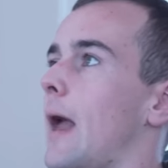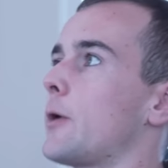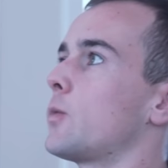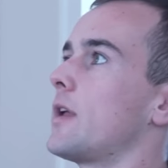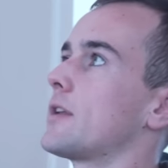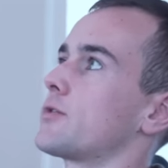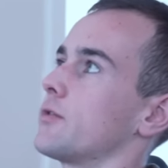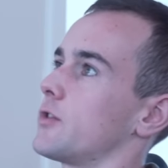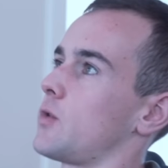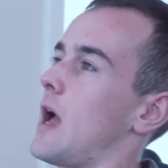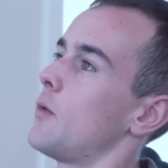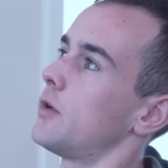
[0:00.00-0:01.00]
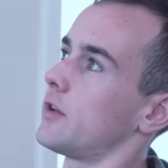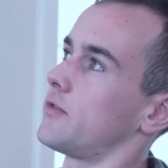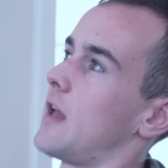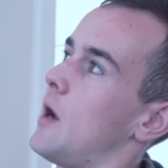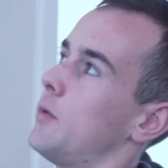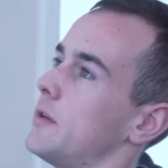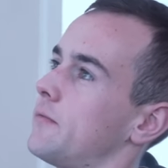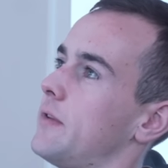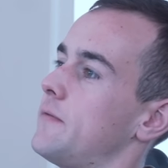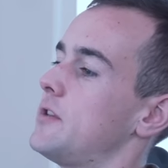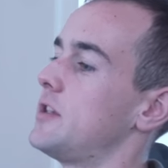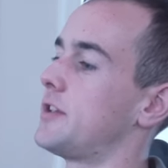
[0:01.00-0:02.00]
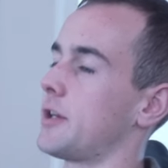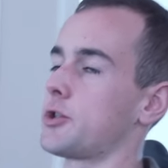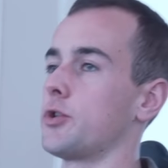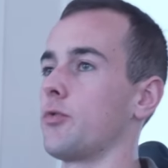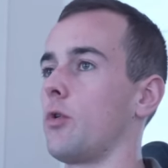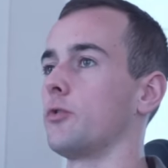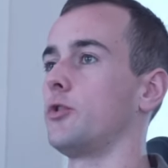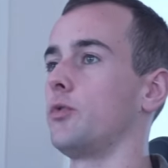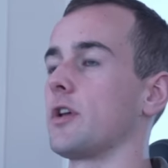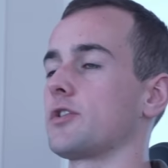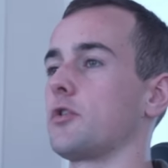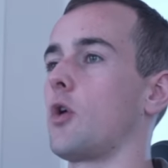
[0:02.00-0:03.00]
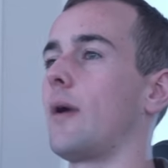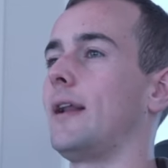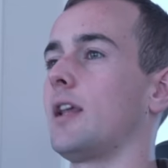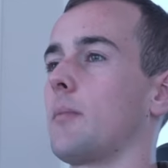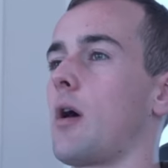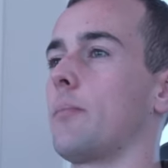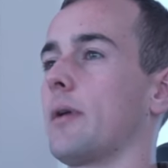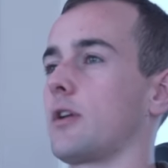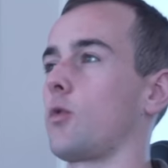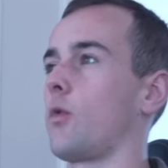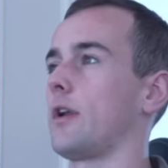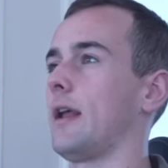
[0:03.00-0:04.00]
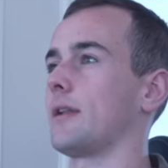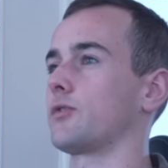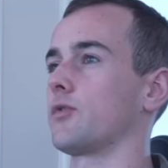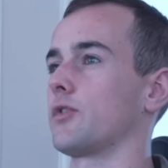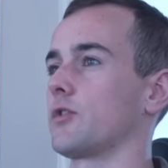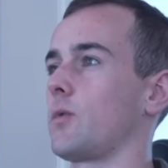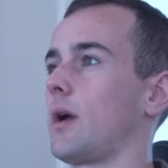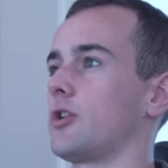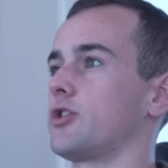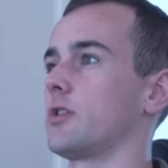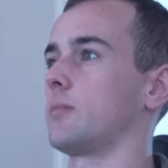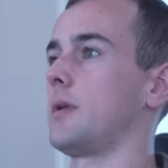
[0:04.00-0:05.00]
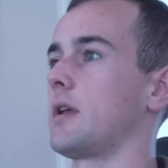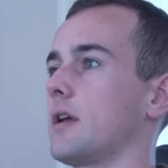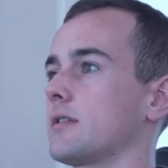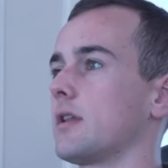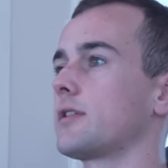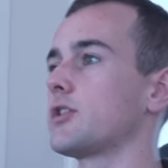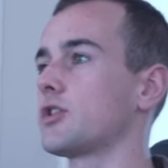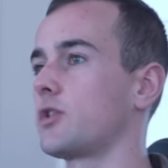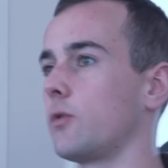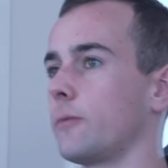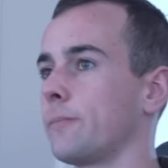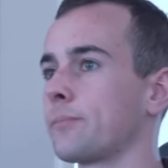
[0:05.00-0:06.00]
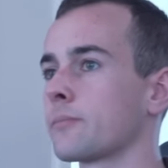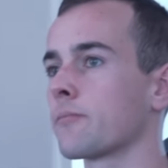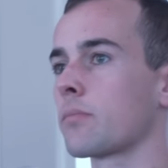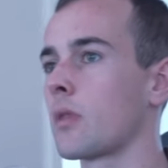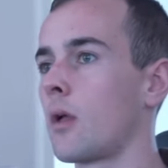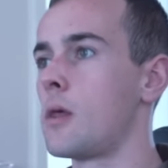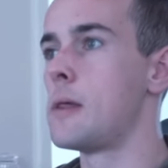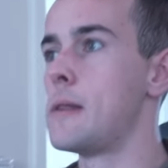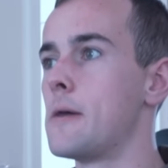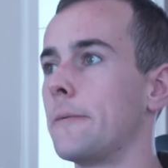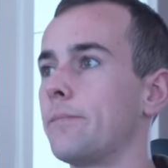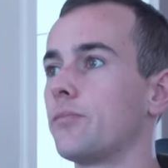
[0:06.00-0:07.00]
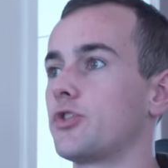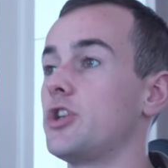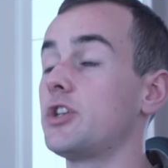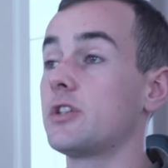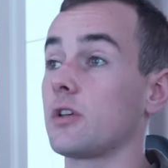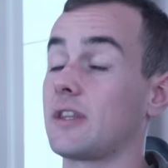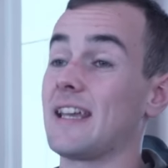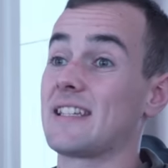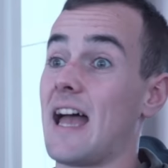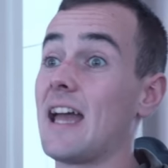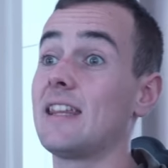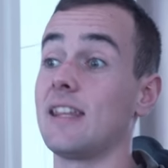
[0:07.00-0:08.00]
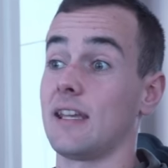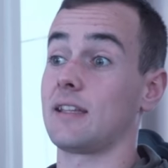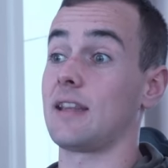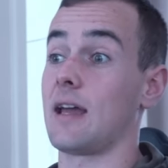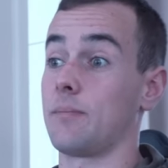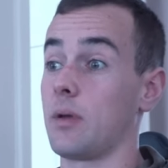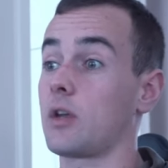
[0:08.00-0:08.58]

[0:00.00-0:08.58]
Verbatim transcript: How do we answer this? How would a, how would a fifty-six-year-old who doesn't know anything about Bitcoin answer this question? Because let's assume she still thinks, I think, that